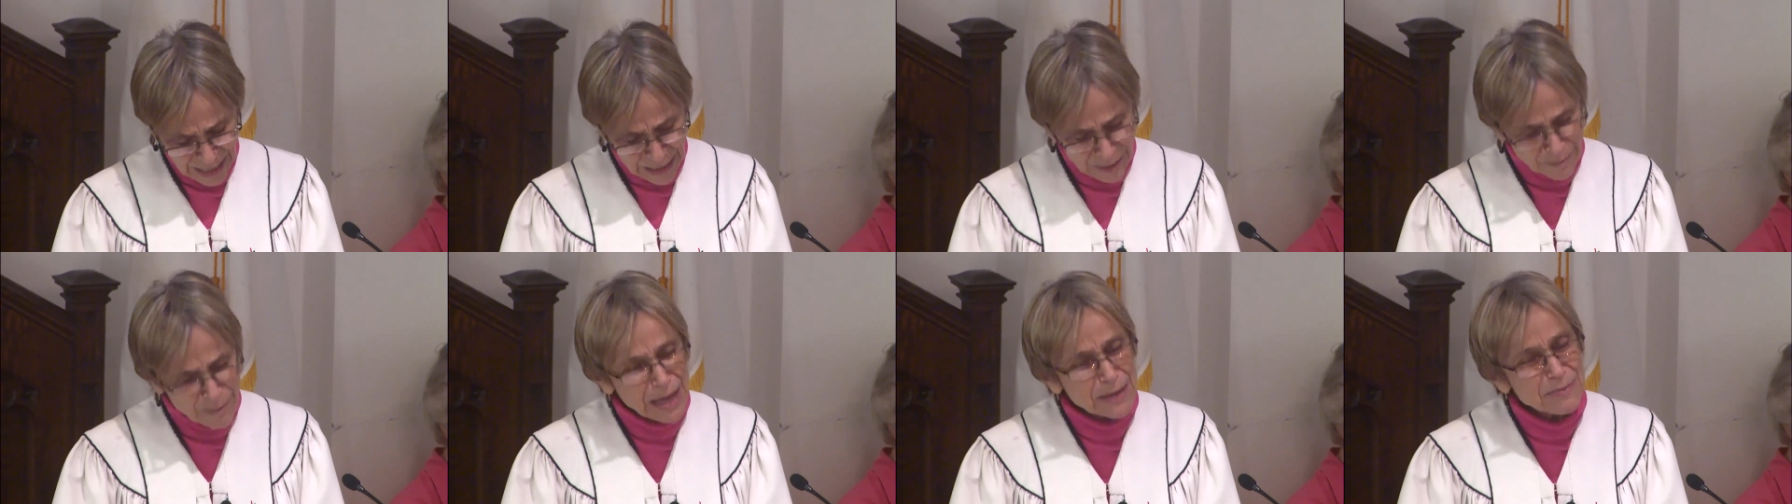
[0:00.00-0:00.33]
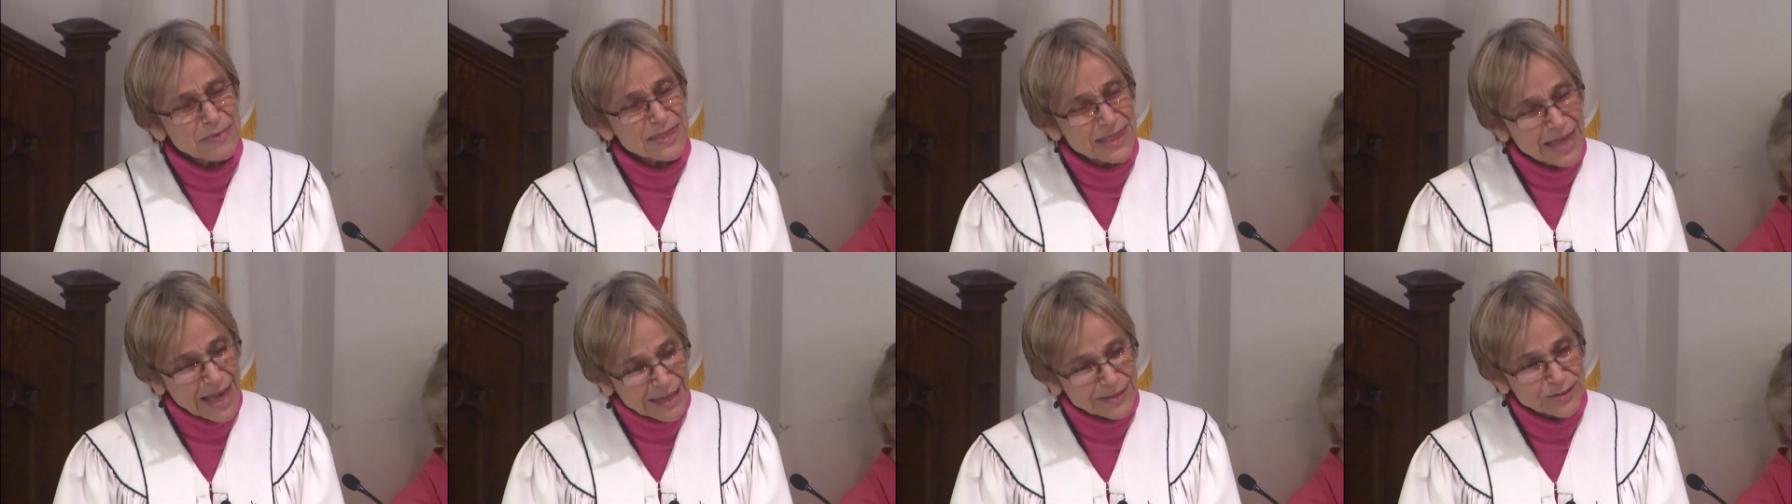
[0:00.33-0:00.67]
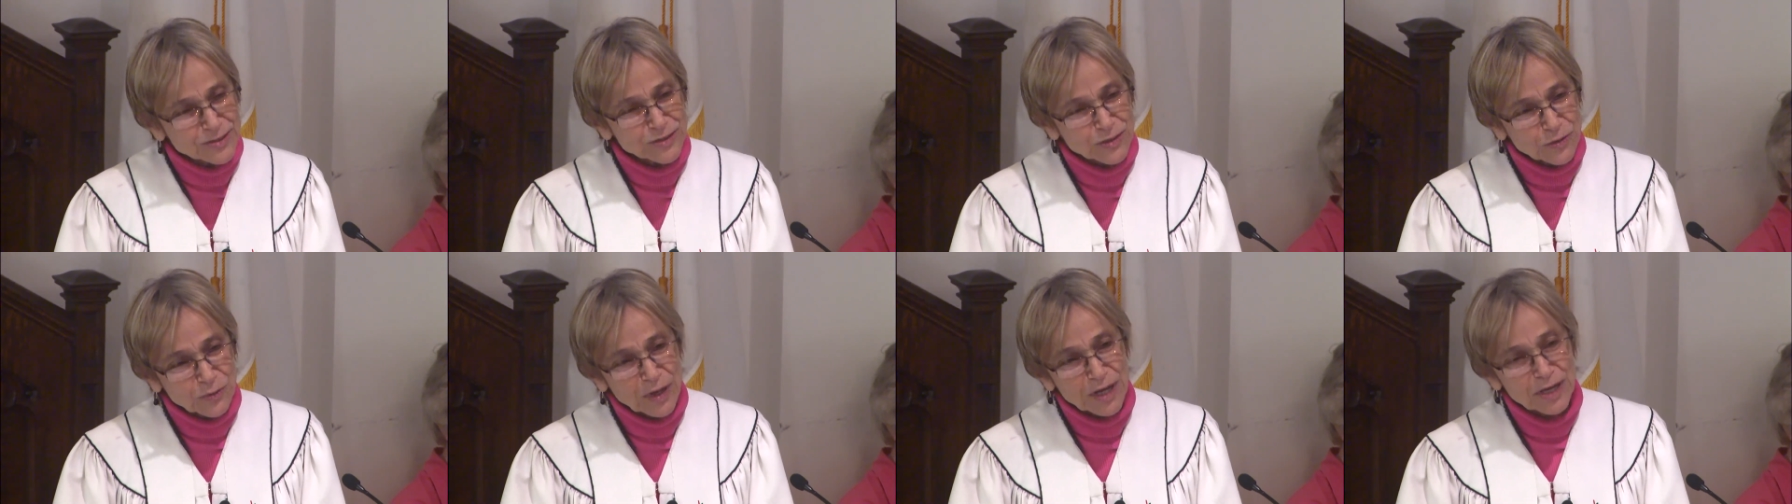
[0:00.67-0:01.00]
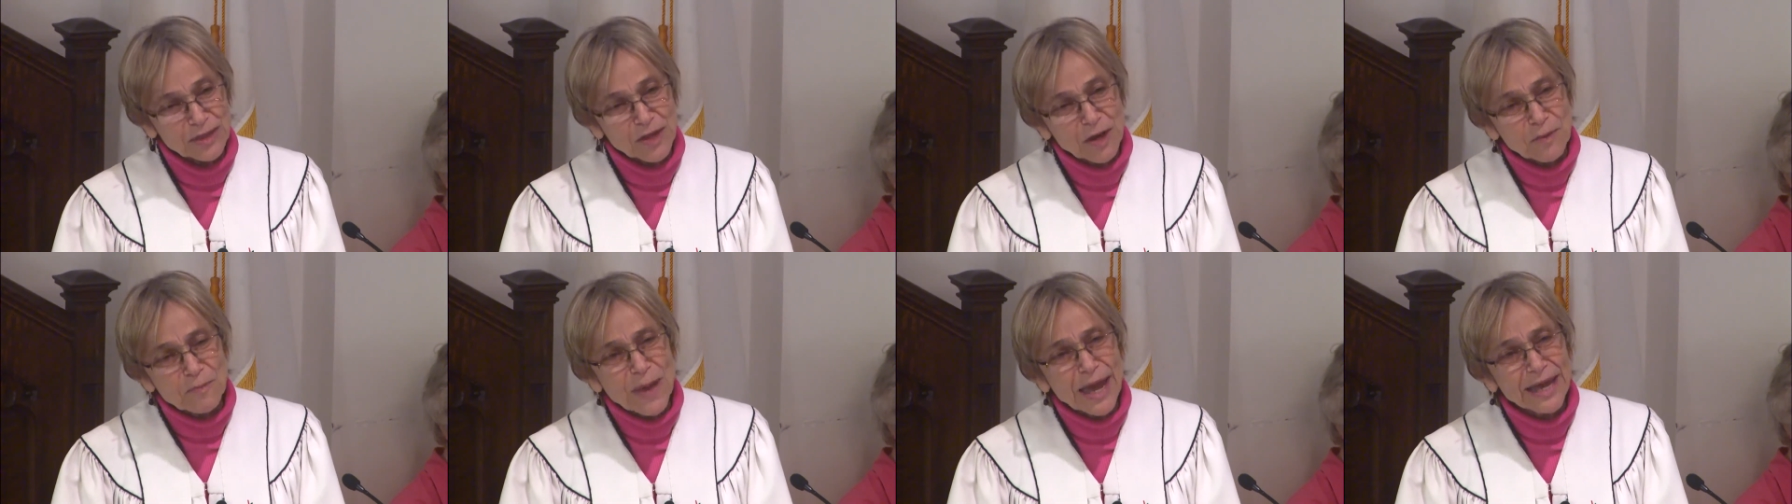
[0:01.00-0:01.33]
Maybe that's the way
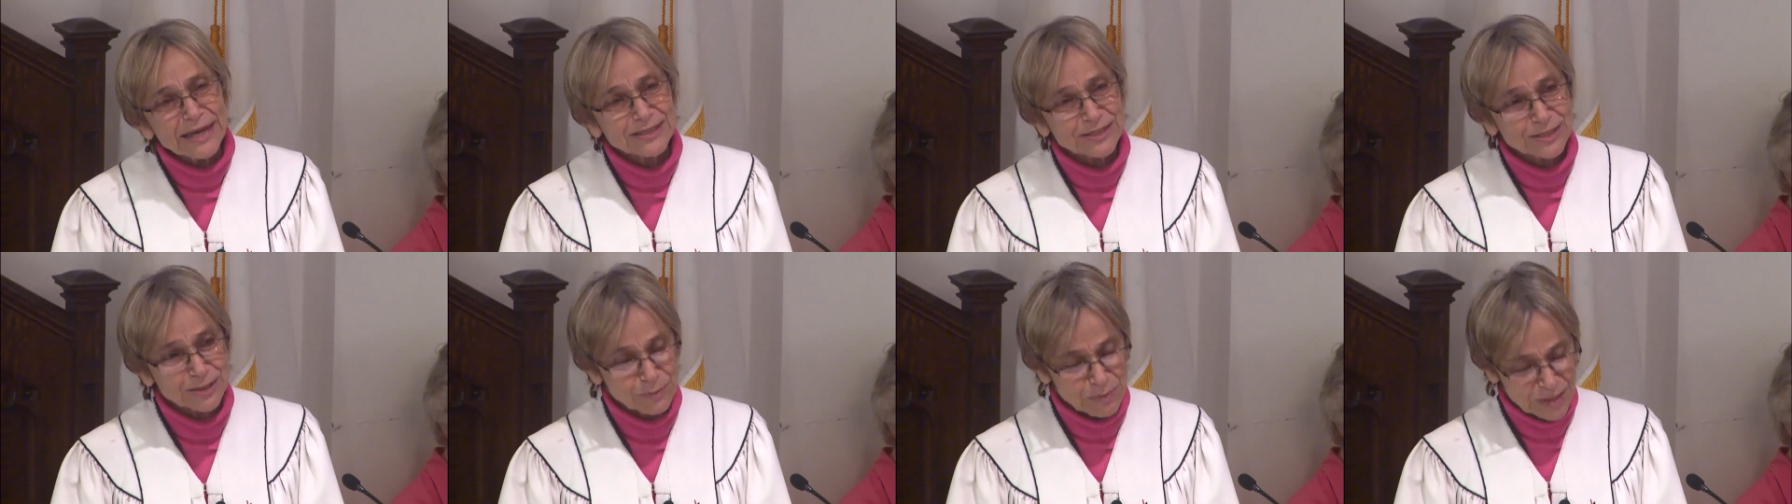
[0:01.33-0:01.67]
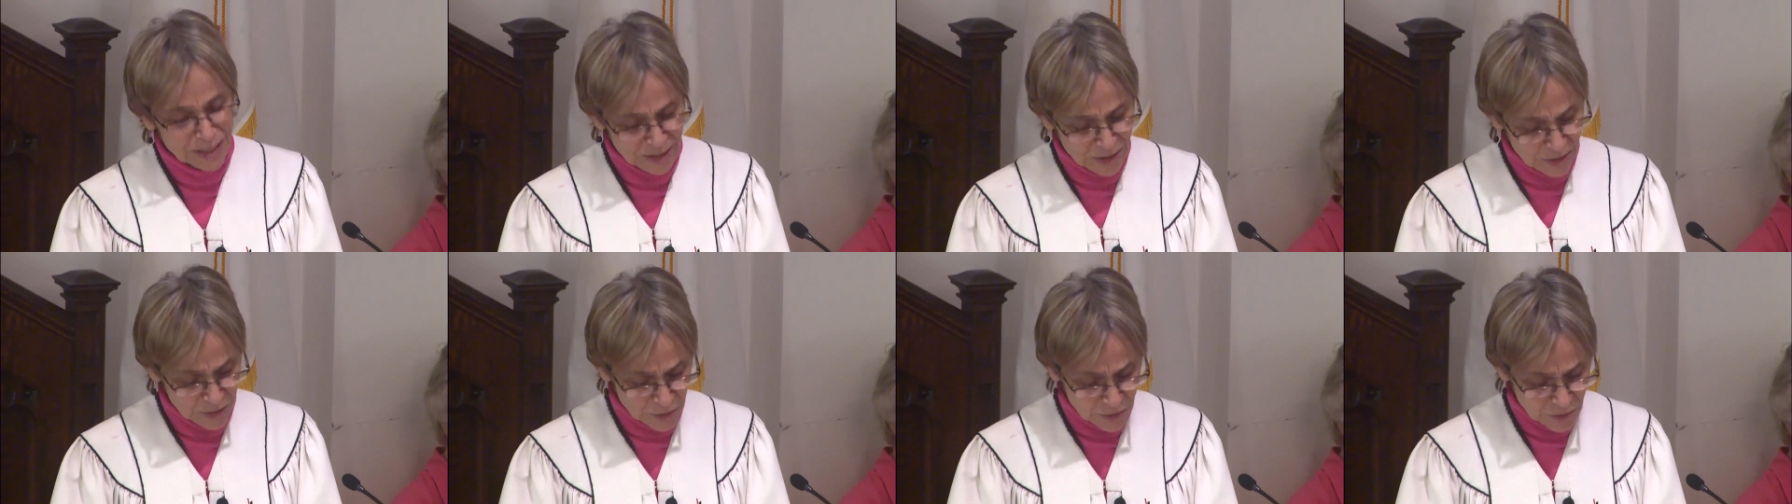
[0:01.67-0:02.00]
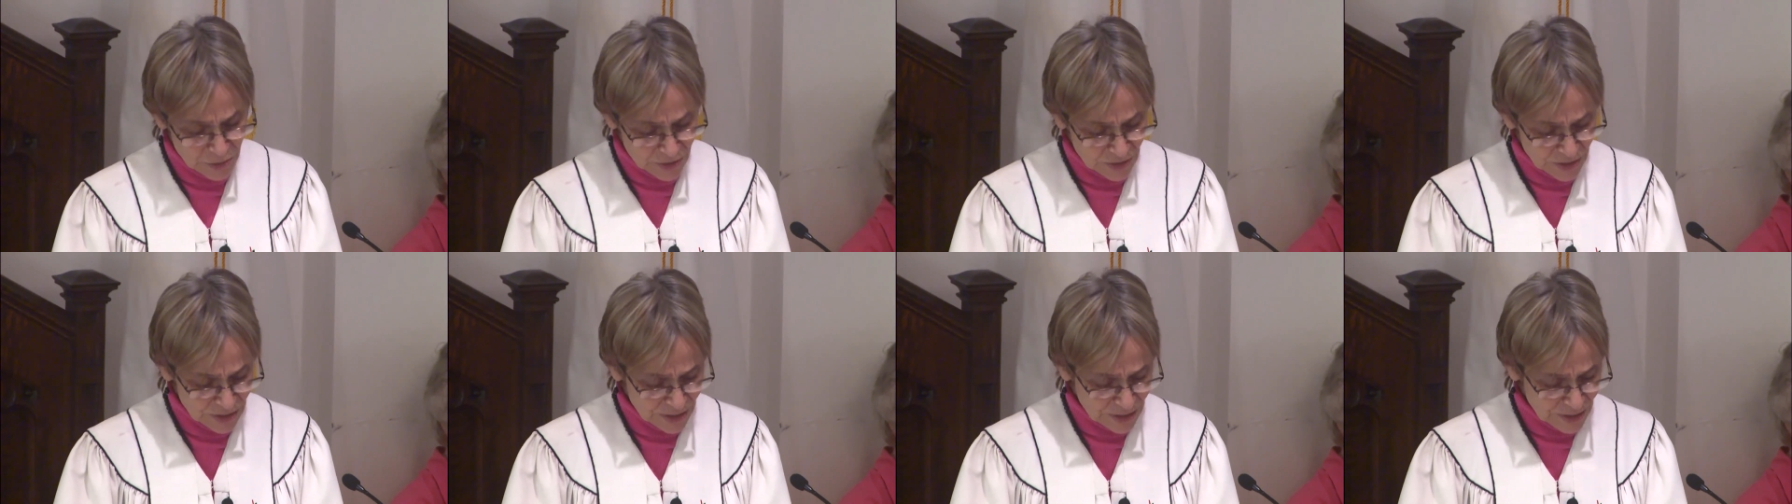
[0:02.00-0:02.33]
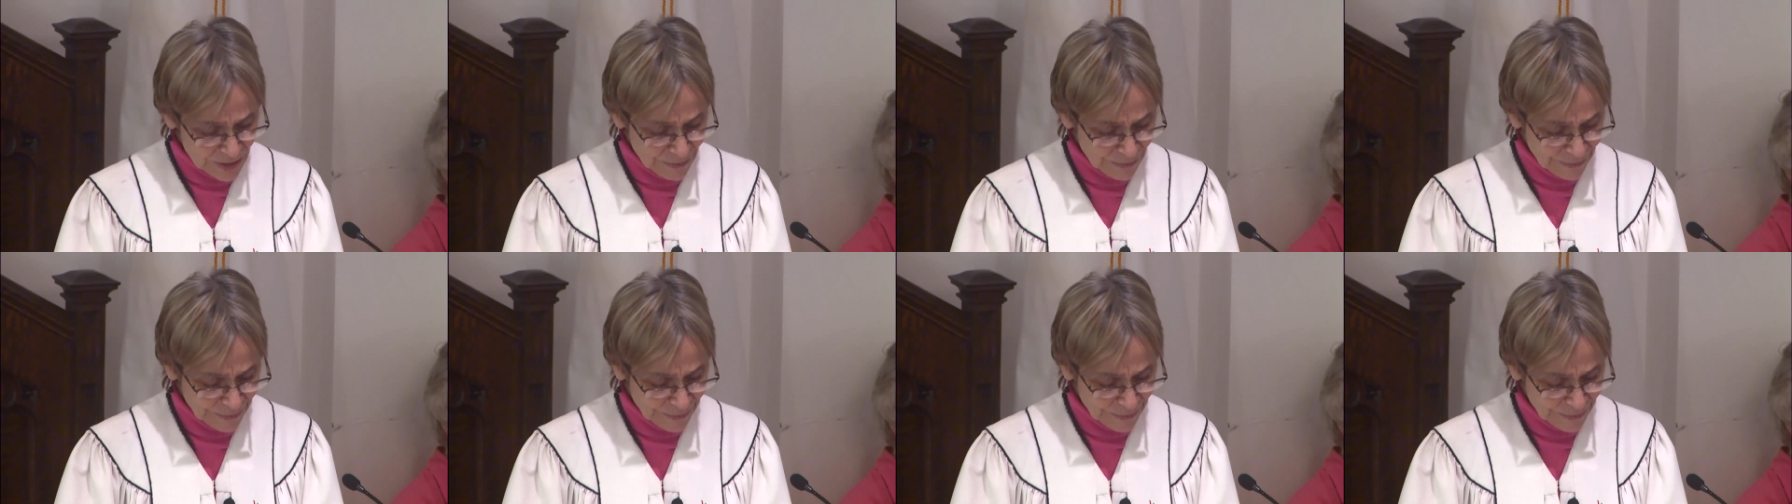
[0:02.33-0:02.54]
they're meant to be used.